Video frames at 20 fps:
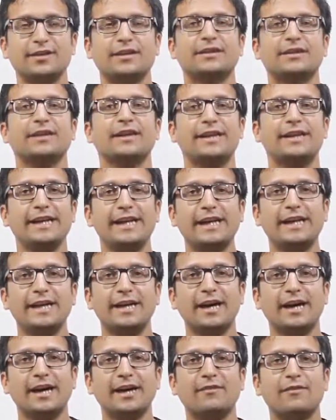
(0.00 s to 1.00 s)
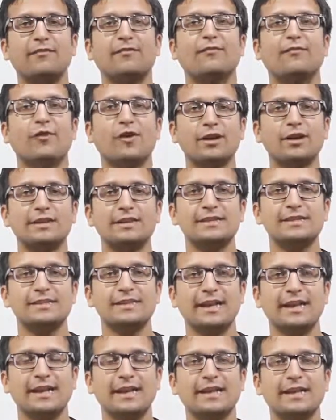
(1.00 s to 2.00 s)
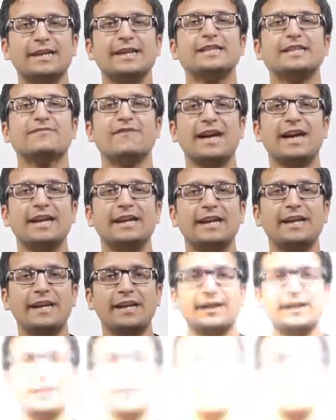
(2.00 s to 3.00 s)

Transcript: The data for this cell is validated.